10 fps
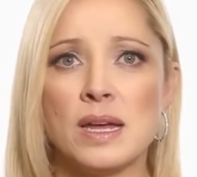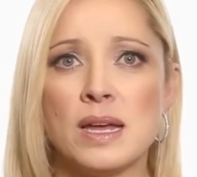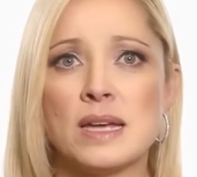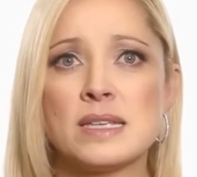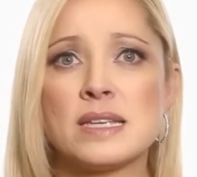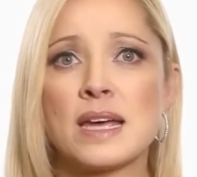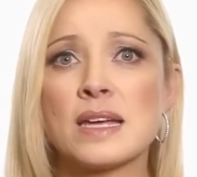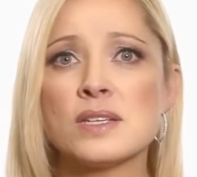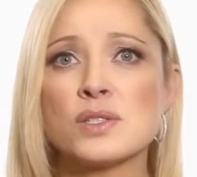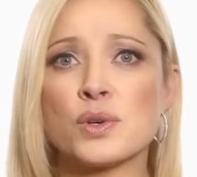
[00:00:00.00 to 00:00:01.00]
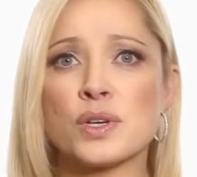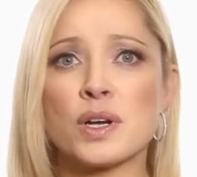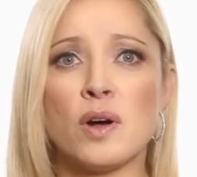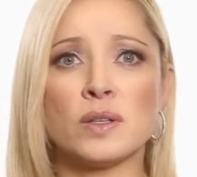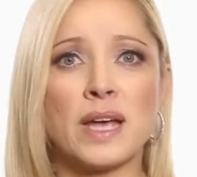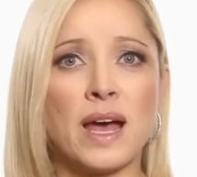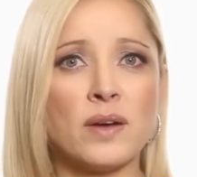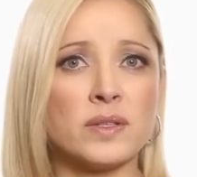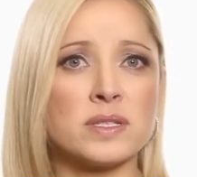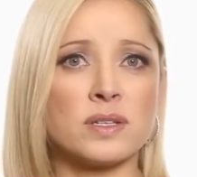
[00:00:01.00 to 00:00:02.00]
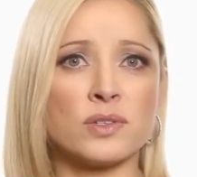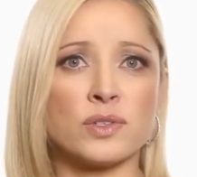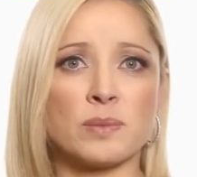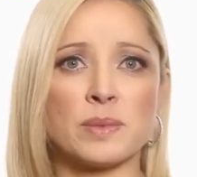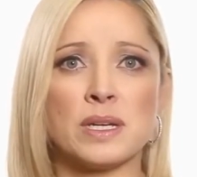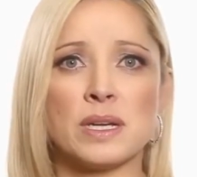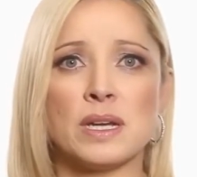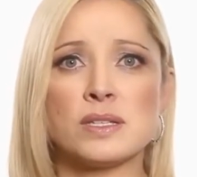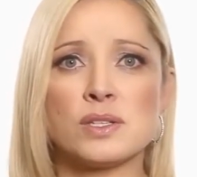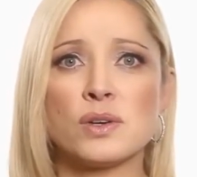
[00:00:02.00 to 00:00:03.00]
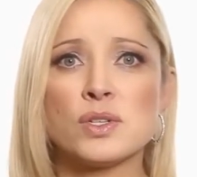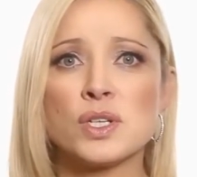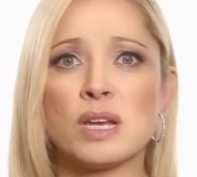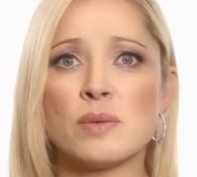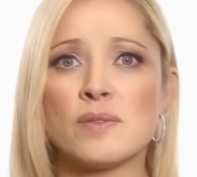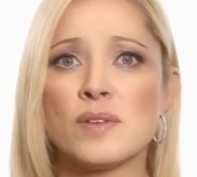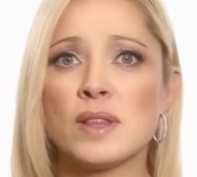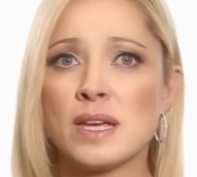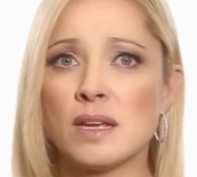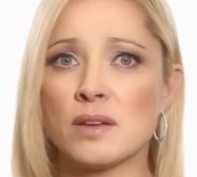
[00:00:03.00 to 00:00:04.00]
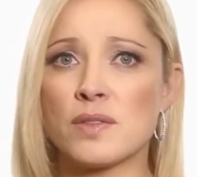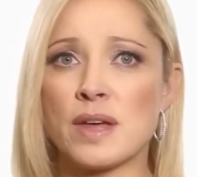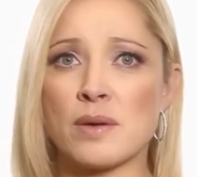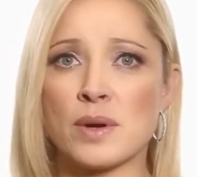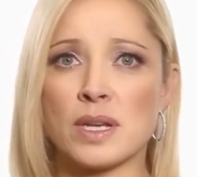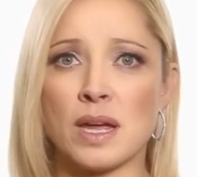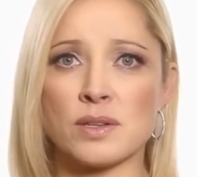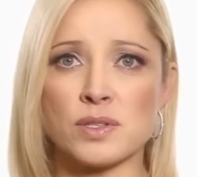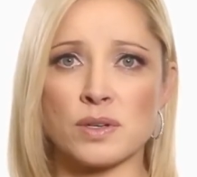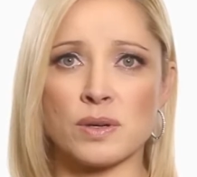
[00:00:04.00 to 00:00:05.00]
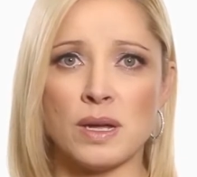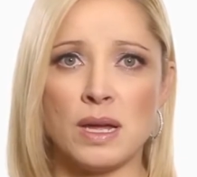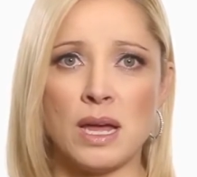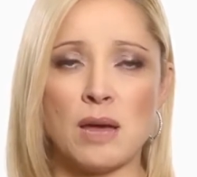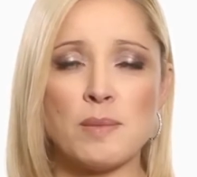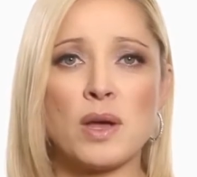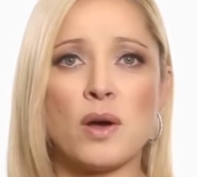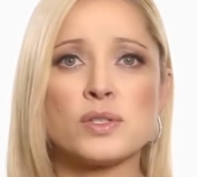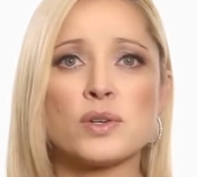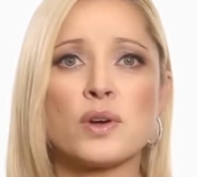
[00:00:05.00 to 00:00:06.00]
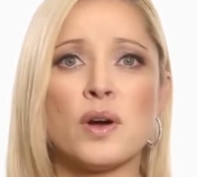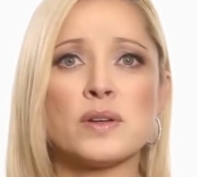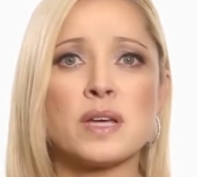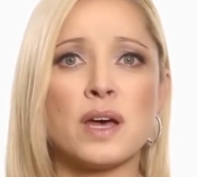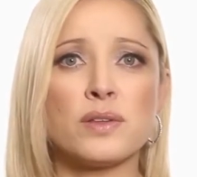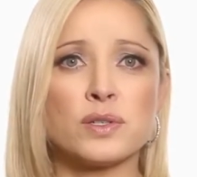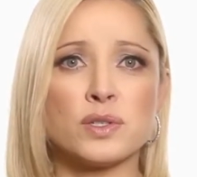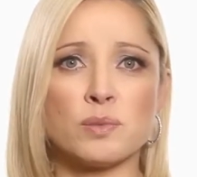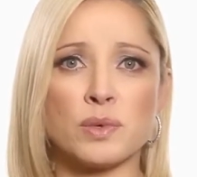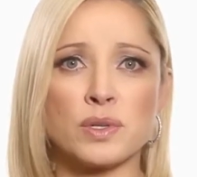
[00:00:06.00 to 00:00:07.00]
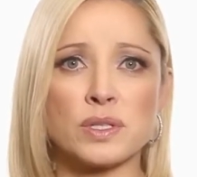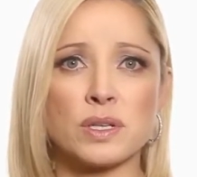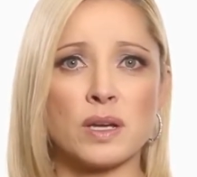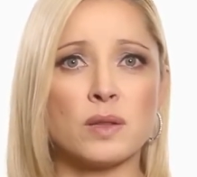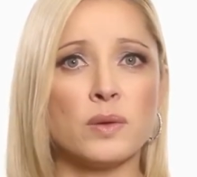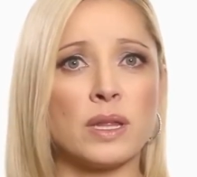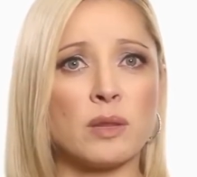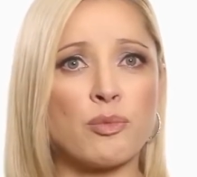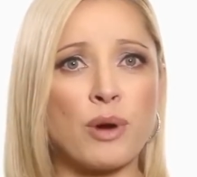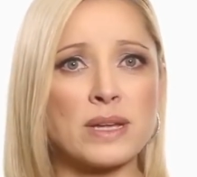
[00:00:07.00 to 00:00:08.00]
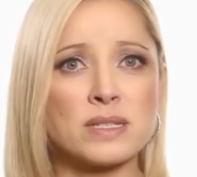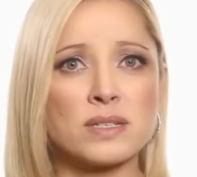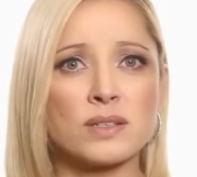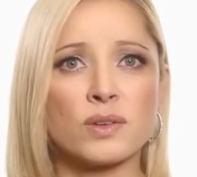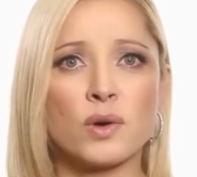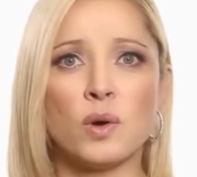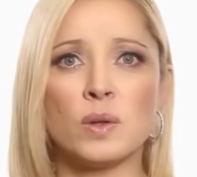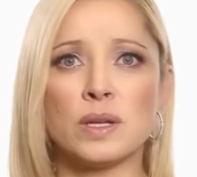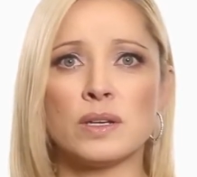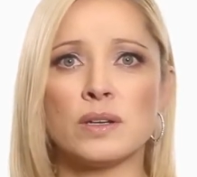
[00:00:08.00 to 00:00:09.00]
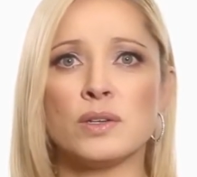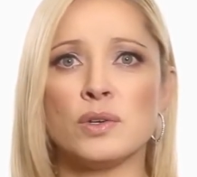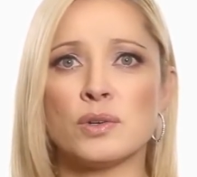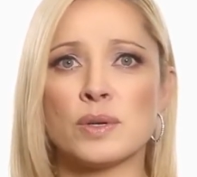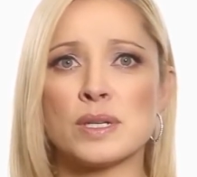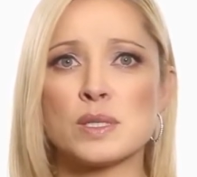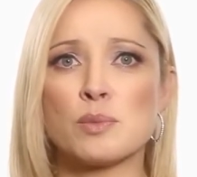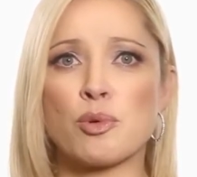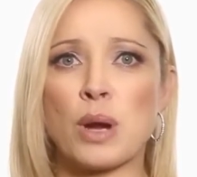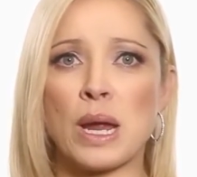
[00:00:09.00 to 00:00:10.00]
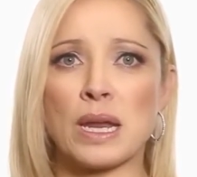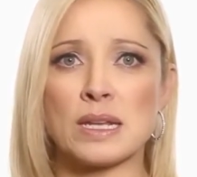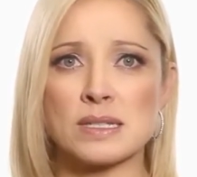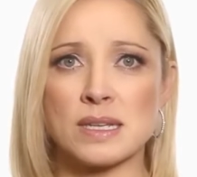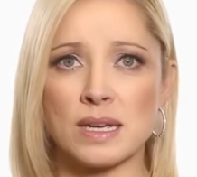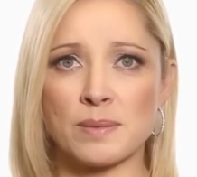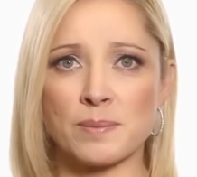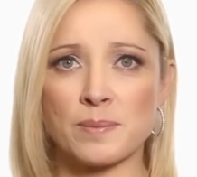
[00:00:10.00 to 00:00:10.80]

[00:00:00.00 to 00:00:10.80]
A second disorder called Cowden syndrome is associated with follicular thyroid cancer and may also cause other tumors, including the breast, colon, uterus, brain, and skin.